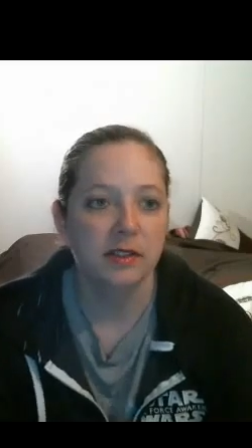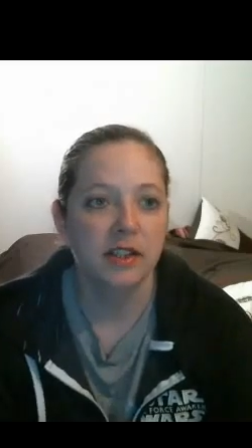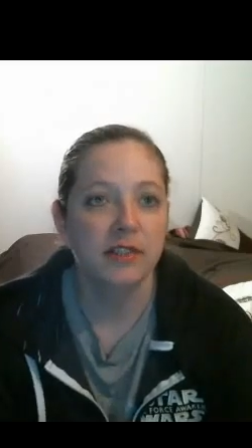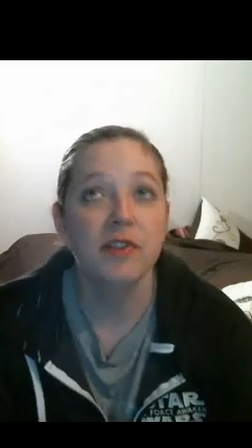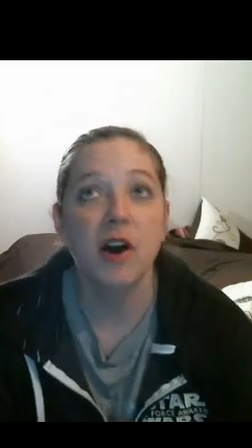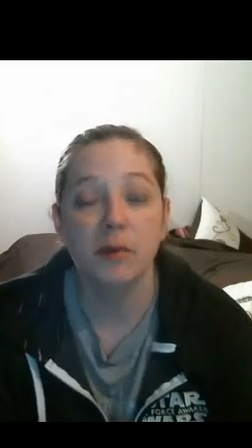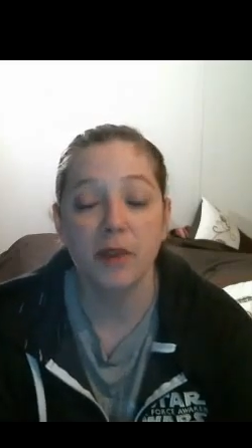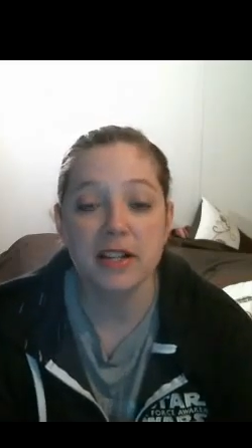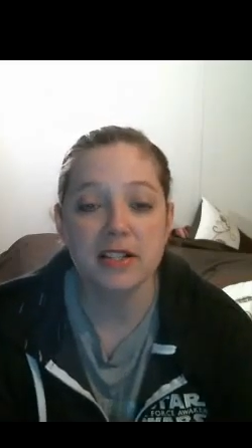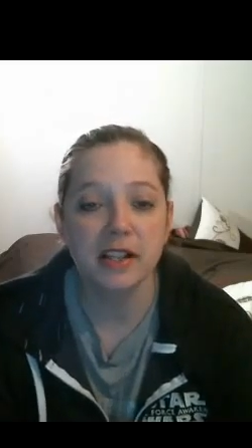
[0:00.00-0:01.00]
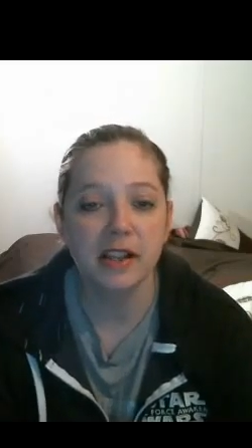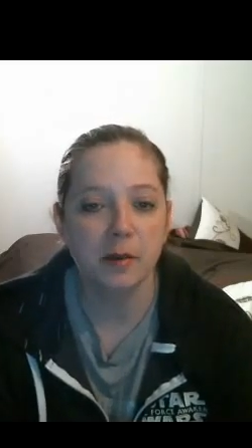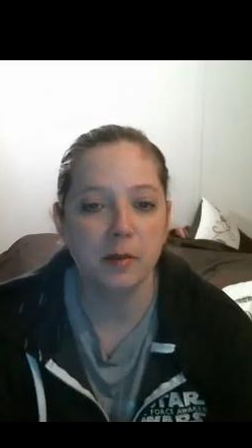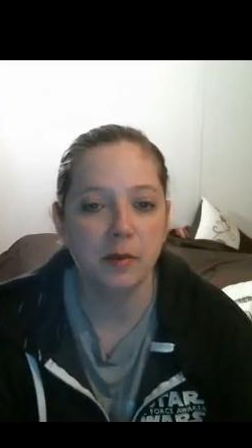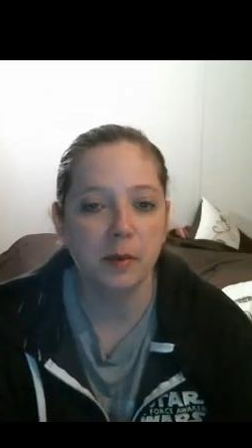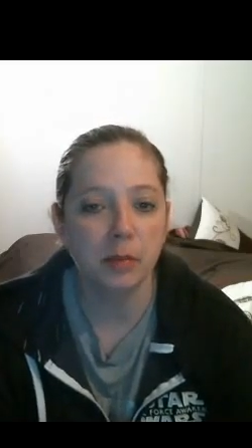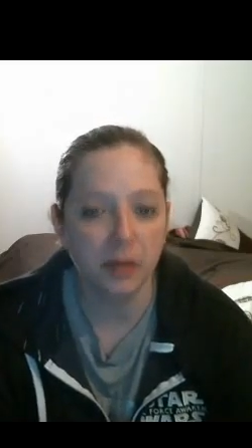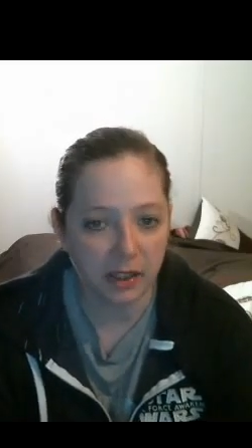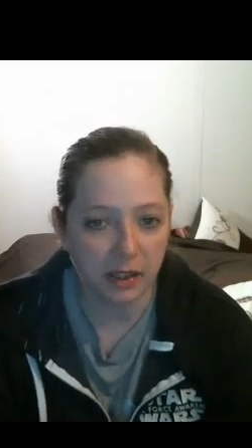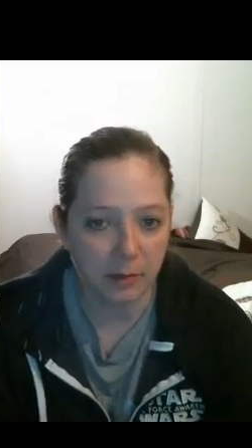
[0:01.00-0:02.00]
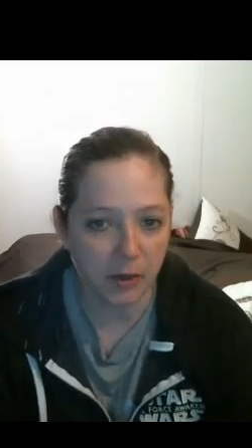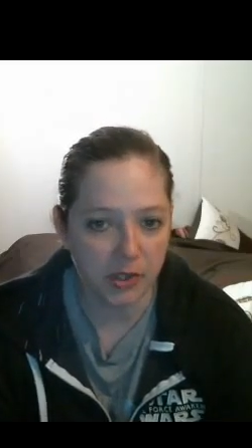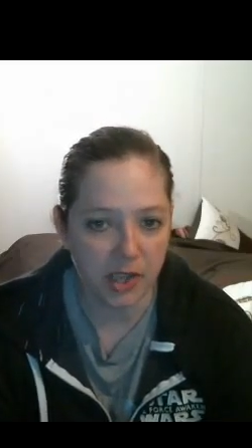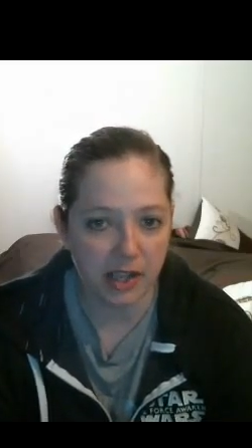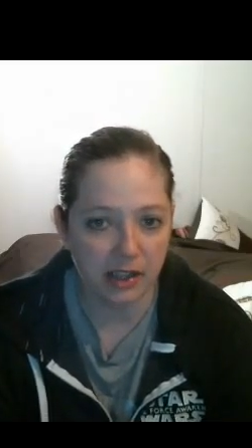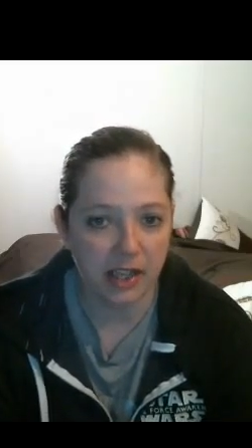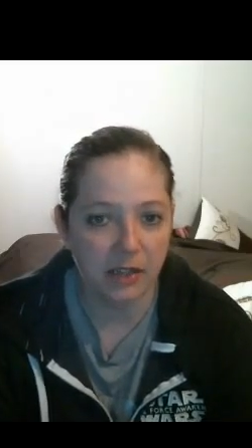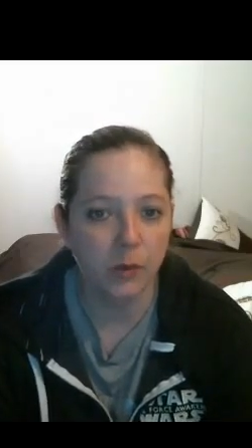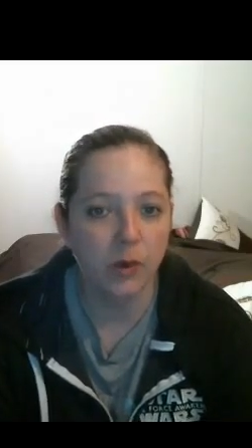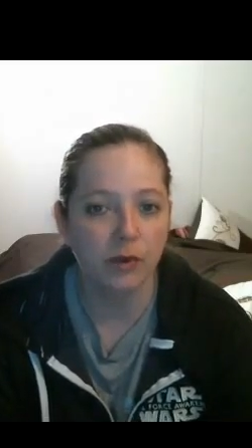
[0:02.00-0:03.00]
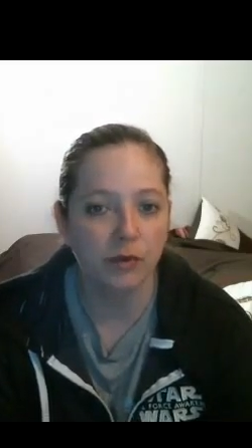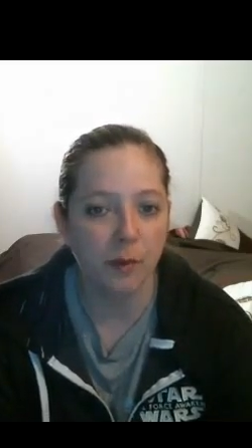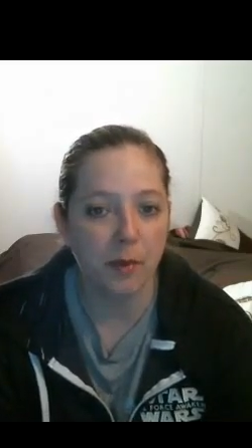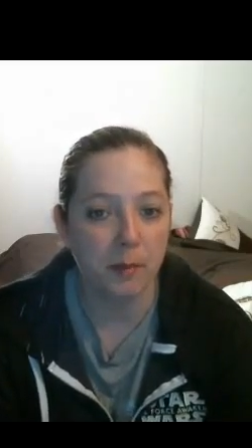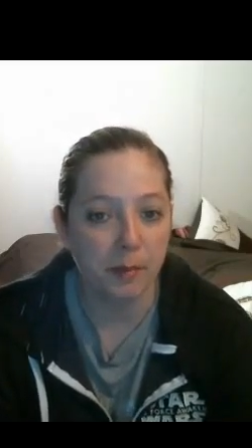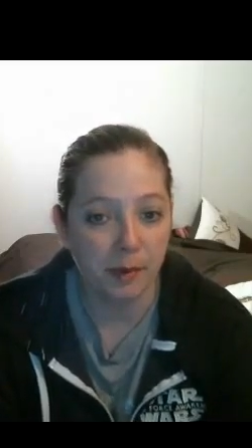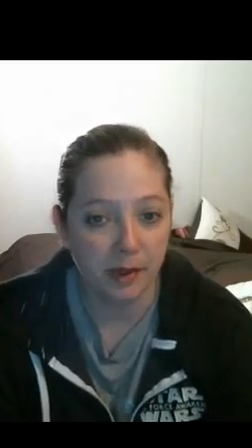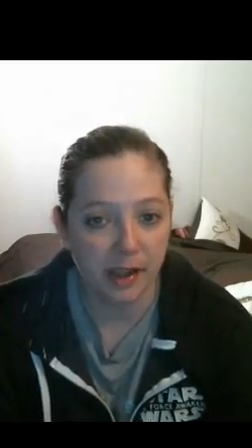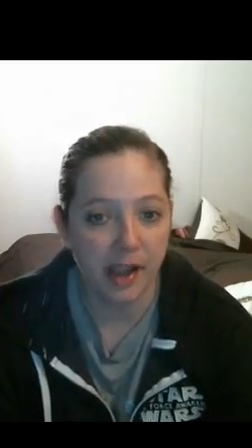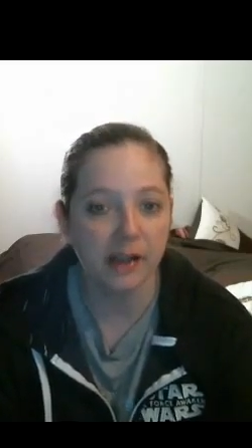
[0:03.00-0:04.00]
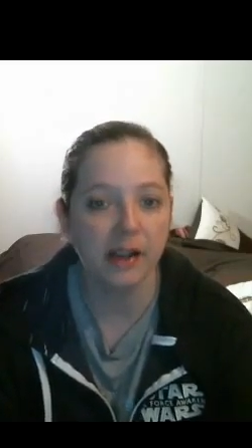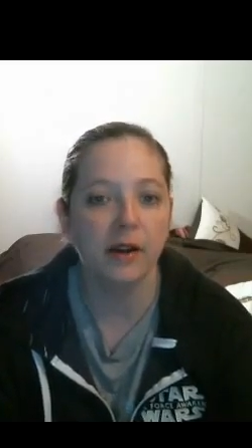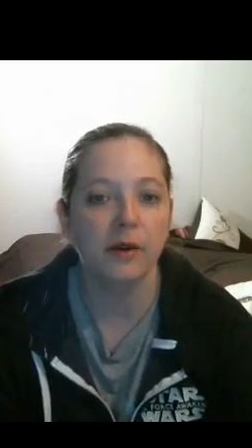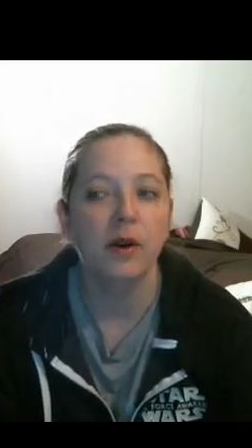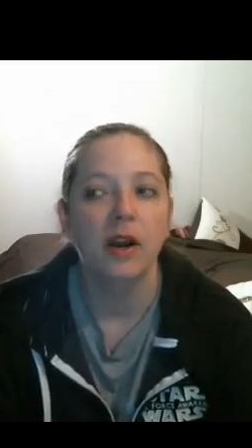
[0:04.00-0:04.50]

If not raising them completely multilingual from the get go,